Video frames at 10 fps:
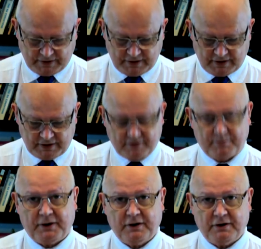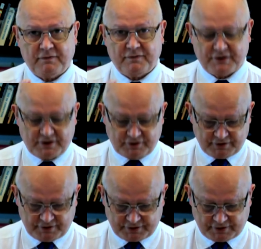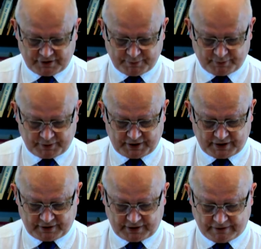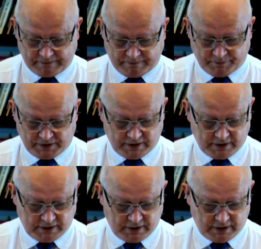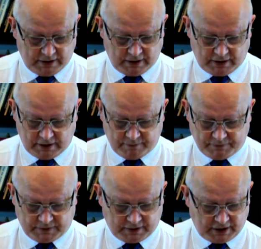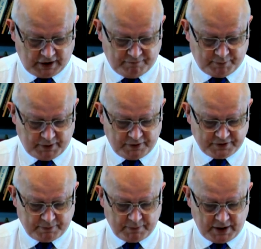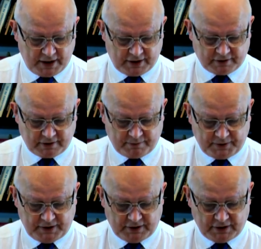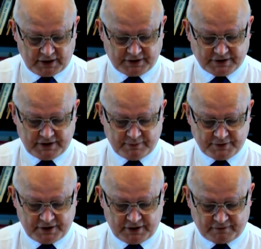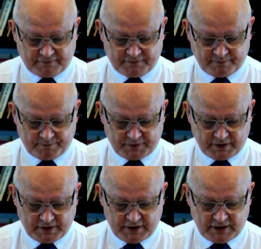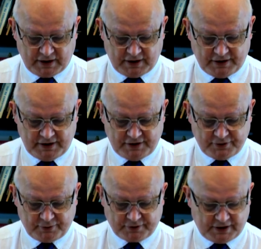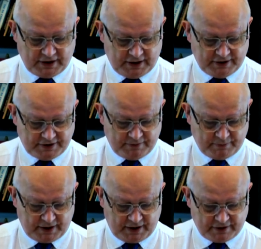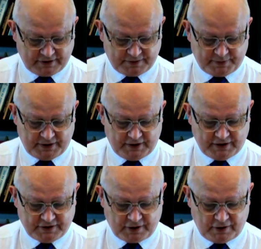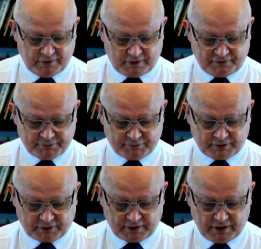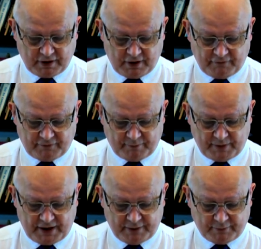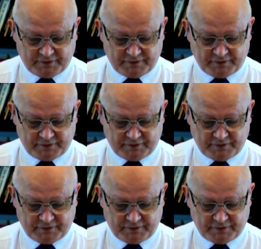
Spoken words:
In the beginning of St. John's Gospel, we get that. Gave birth to man, a being like to himself. And he took delight in man as being his own offspring, for man was